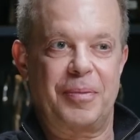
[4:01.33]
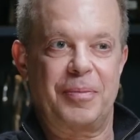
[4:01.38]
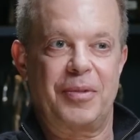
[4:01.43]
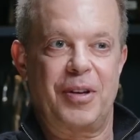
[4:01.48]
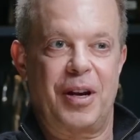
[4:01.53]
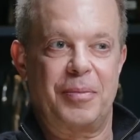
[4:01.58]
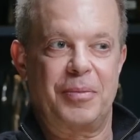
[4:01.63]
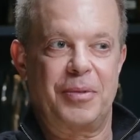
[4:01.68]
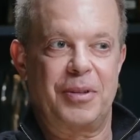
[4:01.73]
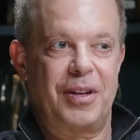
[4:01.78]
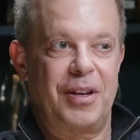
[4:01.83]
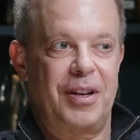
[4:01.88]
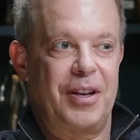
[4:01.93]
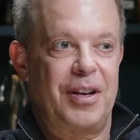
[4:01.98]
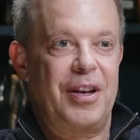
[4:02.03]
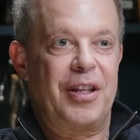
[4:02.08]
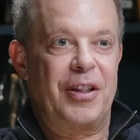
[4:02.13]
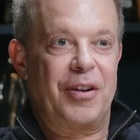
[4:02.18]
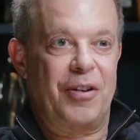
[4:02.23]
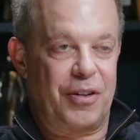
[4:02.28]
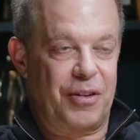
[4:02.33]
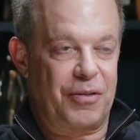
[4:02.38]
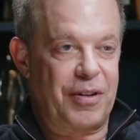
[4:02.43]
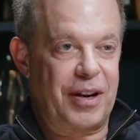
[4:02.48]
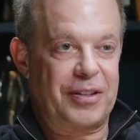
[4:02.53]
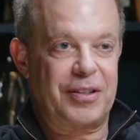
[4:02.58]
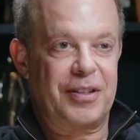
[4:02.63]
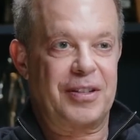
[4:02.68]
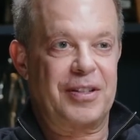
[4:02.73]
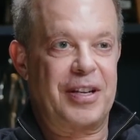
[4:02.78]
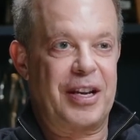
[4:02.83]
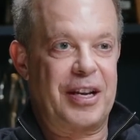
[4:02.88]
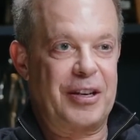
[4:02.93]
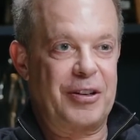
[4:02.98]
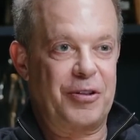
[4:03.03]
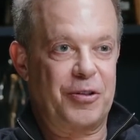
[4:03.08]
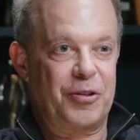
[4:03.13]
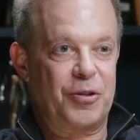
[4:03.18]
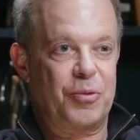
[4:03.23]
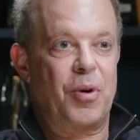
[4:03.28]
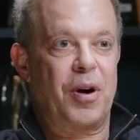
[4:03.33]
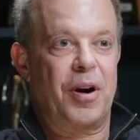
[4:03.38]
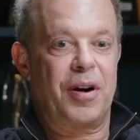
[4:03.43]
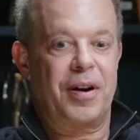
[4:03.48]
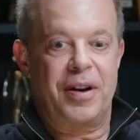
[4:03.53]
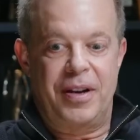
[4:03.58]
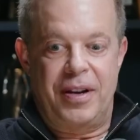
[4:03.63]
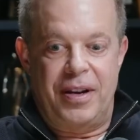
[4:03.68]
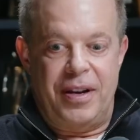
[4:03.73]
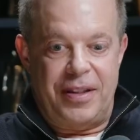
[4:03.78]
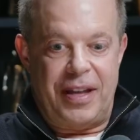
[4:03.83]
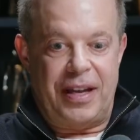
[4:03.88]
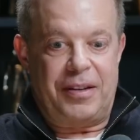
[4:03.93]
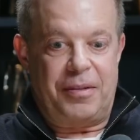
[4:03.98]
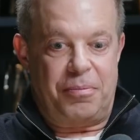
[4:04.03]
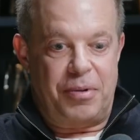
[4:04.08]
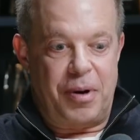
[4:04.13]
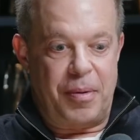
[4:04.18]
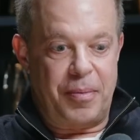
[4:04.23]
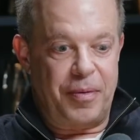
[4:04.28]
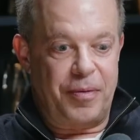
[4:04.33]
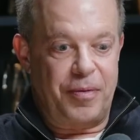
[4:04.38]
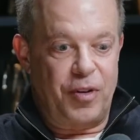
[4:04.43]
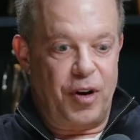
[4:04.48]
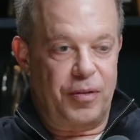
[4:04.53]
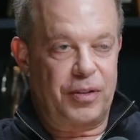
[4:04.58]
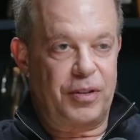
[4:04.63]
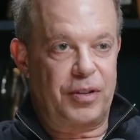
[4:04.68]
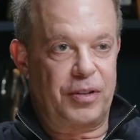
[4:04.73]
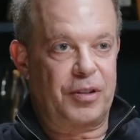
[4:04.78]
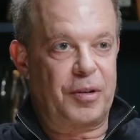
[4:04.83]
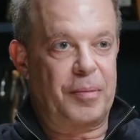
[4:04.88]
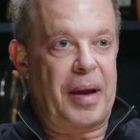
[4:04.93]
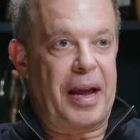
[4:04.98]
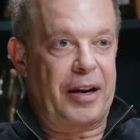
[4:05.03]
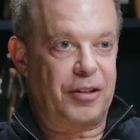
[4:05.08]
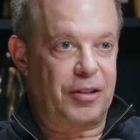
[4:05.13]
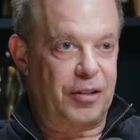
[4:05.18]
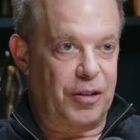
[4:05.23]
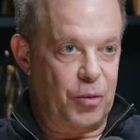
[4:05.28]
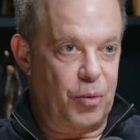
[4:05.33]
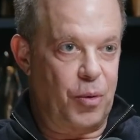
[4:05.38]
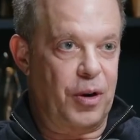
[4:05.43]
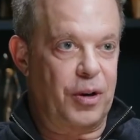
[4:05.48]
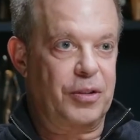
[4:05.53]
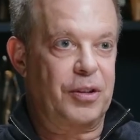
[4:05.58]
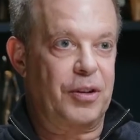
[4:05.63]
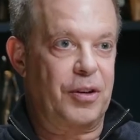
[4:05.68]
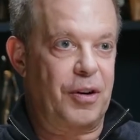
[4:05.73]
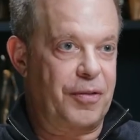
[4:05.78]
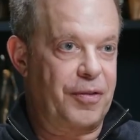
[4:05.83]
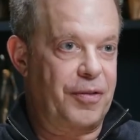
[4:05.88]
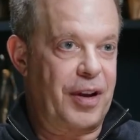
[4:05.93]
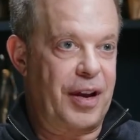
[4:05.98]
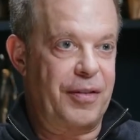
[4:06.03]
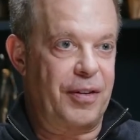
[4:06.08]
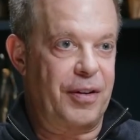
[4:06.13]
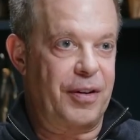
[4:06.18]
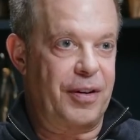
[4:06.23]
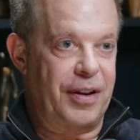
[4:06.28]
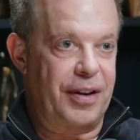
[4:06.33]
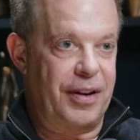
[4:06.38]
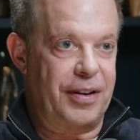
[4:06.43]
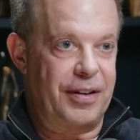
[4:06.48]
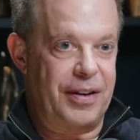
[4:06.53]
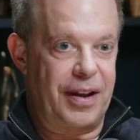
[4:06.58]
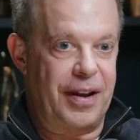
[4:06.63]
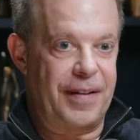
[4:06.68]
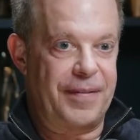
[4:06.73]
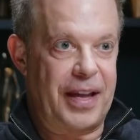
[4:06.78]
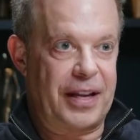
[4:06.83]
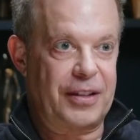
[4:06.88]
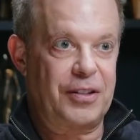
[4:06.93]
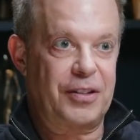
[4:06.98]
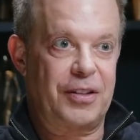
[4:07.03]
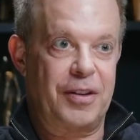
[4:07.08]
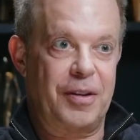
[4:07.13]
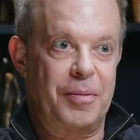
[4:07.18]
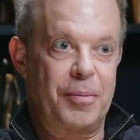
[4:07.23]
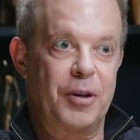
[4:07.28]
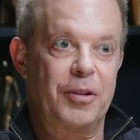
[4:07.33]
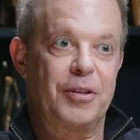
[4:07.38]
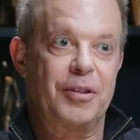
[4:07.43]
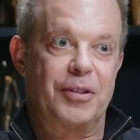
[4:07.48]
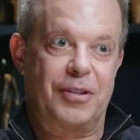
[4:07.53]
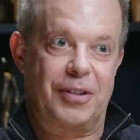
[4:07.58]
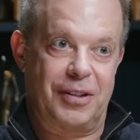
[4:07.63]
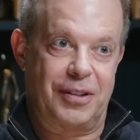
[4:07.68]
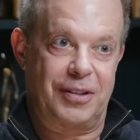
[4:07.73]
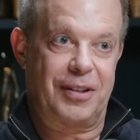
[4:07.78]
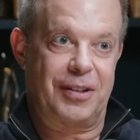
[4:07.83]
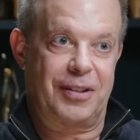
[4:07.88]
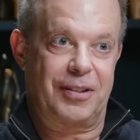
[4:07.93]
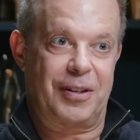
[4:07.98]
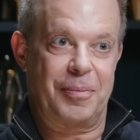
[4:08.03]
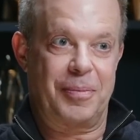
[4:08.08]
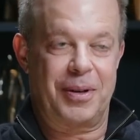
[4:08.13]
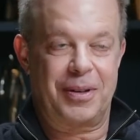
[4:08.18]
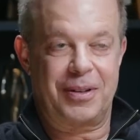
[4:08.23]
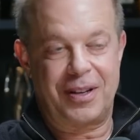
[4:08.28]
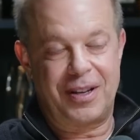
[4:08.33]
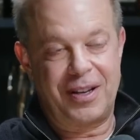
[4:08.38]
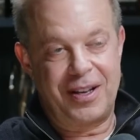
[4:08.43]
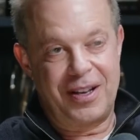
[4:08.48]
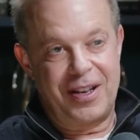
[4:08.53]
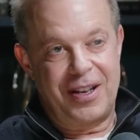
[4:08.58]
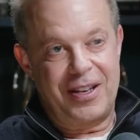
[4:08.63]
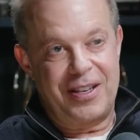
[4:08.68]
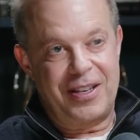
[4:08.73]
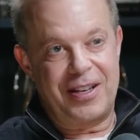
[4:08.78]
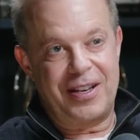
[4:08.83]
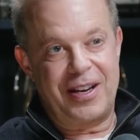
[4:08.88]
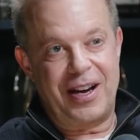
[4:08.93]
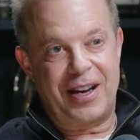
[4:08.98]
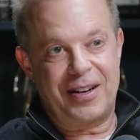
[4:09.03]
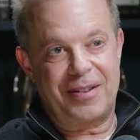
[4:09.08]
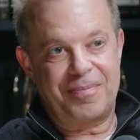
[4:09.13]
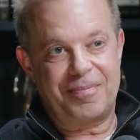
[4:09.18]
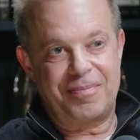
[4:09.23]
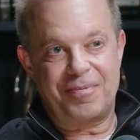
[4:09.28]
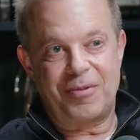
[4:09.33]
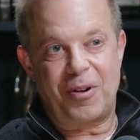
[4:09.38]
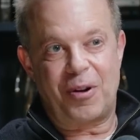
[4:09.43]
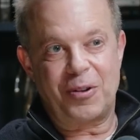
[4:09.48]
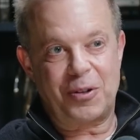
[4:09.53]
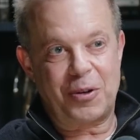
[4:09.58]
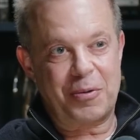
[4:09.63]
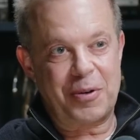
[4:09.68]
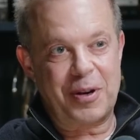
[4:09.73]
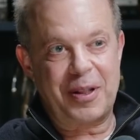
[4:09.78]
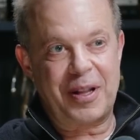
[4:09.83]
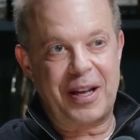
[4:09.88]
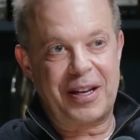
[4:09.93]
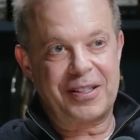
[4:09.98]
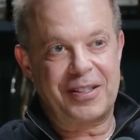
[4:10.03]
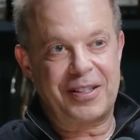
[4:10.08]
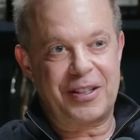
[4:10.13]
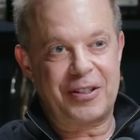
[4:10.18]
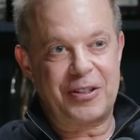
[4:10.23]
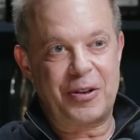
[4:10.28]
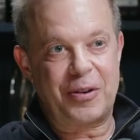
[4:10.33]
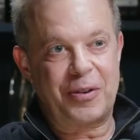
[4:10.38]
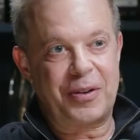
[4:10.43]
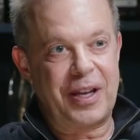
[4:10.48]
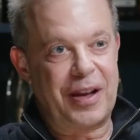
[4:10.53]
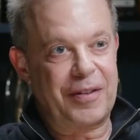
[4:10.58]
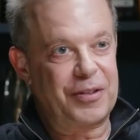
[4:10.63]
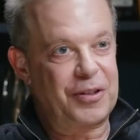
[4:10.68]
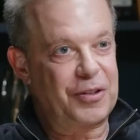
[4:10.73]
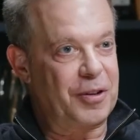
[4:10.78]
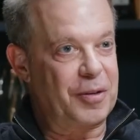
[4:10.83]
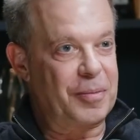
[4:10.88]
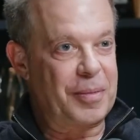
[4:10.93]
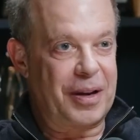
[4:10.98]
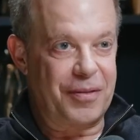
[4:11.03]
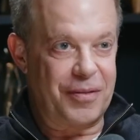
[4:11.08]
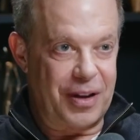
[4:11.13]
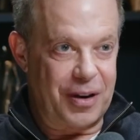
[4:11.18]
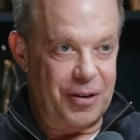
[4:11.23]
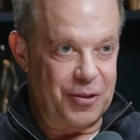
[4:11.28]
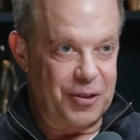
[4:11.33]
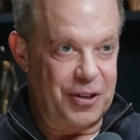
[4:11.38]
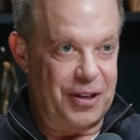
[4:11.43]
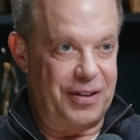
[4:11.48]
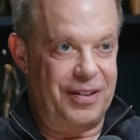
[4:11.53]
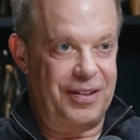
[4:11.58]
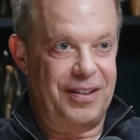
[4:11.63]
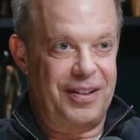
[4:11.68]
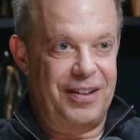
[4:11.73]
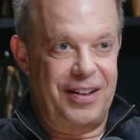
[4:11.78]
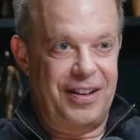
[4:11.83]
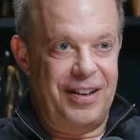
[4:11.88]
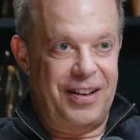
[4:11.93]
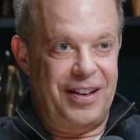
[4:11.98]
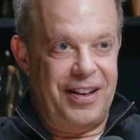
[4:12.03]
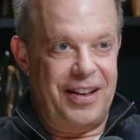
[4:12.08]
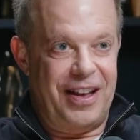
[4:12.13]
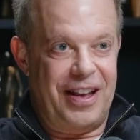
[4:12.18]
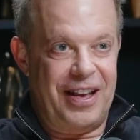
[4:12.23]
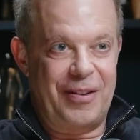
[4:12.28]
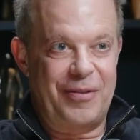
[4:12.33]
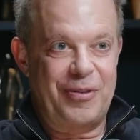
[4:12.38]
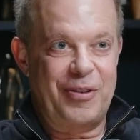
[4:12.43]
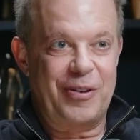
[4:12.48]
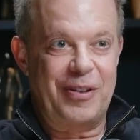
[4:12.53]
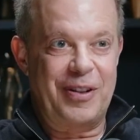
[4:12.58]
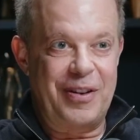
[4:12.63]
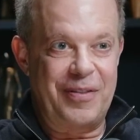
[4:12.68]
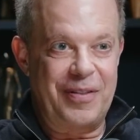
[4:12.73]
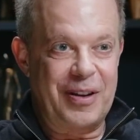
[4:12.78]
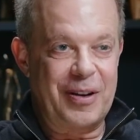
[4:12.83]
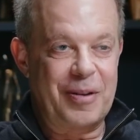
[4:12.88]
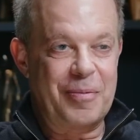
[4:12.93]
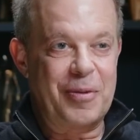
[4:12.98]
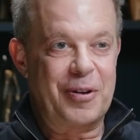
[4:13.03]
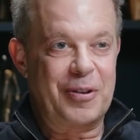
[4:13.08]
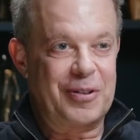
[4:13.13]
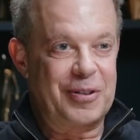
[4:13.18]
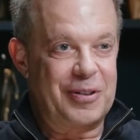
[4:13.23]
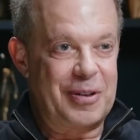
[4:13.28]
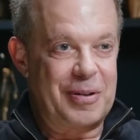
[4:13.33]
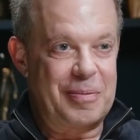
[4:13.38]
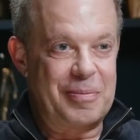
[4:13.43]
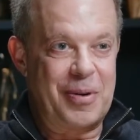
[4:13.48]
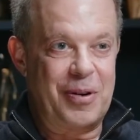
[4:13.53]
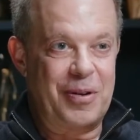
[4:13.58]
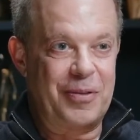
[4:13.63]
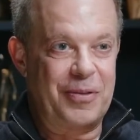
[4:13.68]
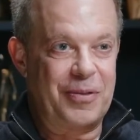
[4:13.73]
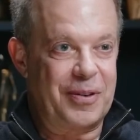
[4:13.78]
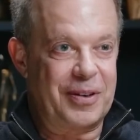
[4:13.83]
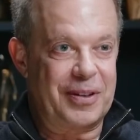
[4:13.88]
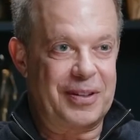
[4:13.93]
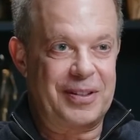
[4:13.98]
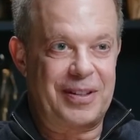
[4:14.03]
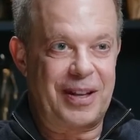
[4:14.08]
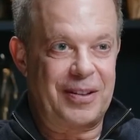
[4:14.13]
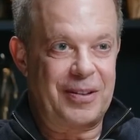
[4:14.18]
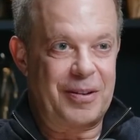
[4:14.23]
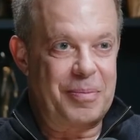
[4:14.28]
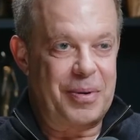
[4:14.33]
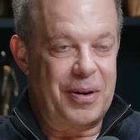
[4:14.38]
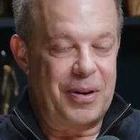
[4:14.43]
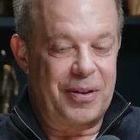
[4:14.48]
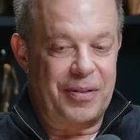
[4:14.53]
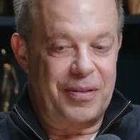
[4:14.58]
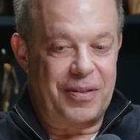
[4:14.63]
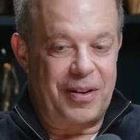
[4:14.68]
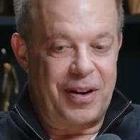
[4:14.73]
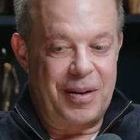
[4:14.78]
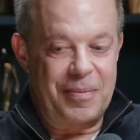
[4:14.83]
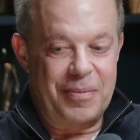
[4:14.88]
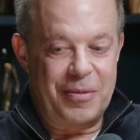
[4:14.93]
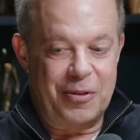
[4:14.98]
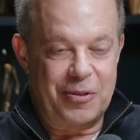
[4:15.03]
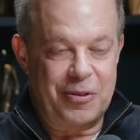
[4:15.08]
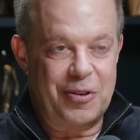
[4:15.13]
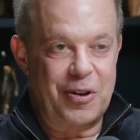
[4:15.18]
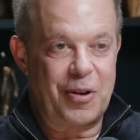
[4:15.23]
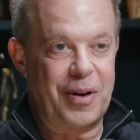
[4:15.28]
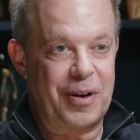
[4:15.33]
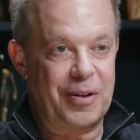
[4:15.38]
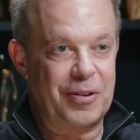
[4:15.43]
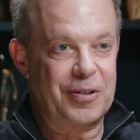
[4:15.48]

sometimes there are threats and dangers where that primitive nervous system actually works in our favor, mm-hmm. and and that's the emergency system. But you got to also realize that you only have a certain amount of energy, Mm. And if you're living in emergency mode for an extended period of time, there's no